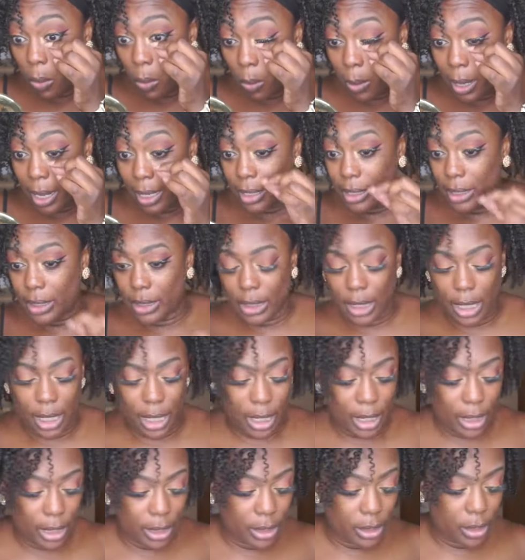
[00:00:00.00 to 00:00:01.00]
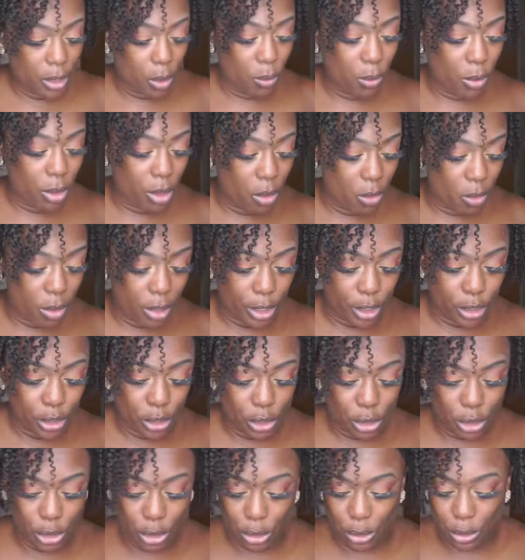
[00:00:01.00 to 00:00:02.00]
While it does, we're going
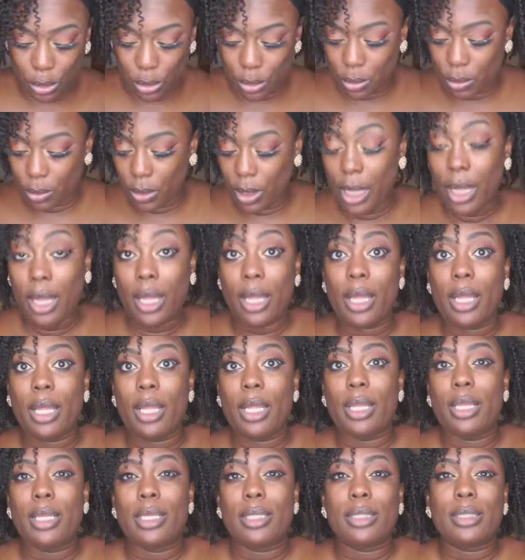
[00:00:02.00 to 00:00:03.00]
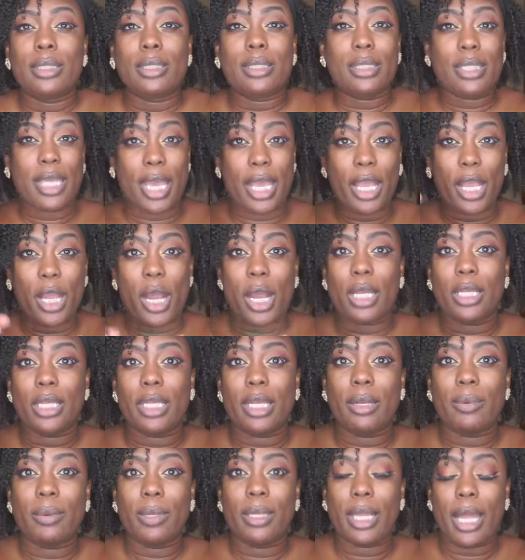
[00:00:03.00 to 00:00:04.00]
to take our
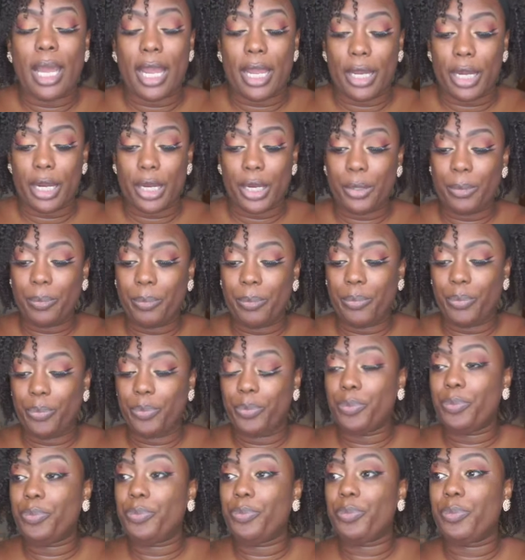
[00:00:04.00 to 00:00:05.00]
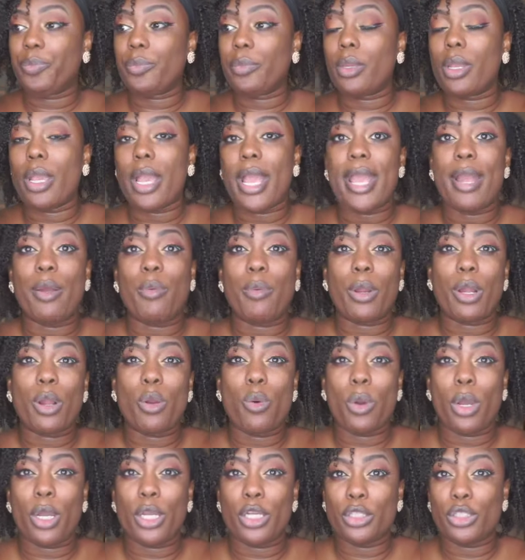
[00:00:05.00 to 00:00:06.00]
liquid liner and we're
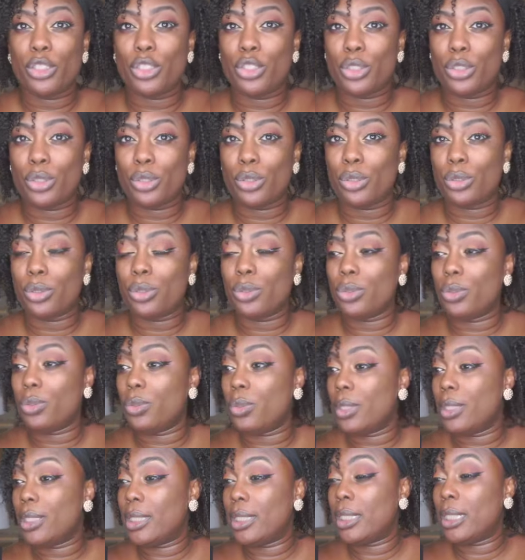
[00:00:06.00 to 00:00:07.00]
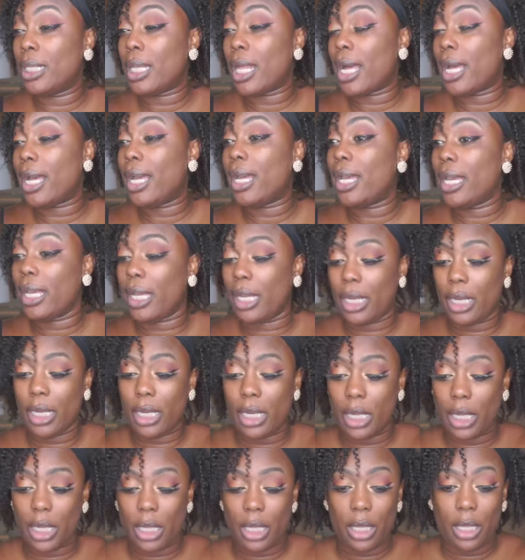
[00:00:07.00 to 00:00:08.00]
going to
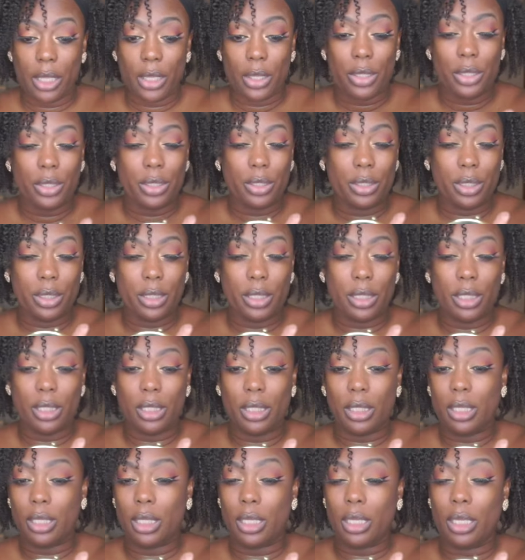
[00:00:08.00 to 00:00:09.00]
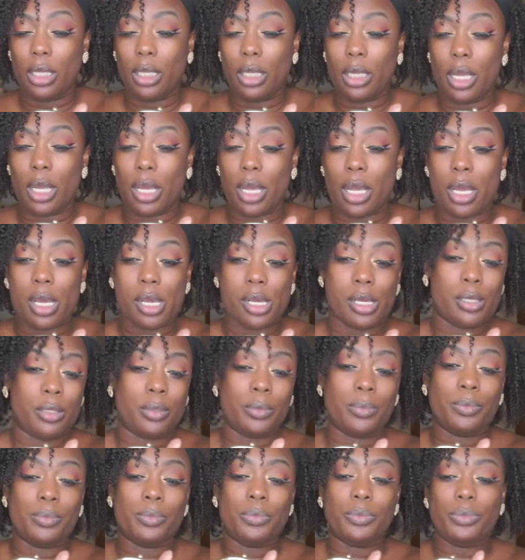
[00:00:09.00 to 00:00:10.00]
line the
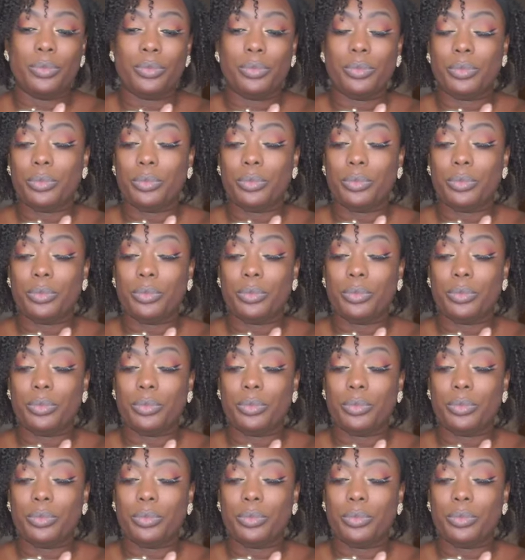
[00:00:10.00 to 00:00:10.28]
um,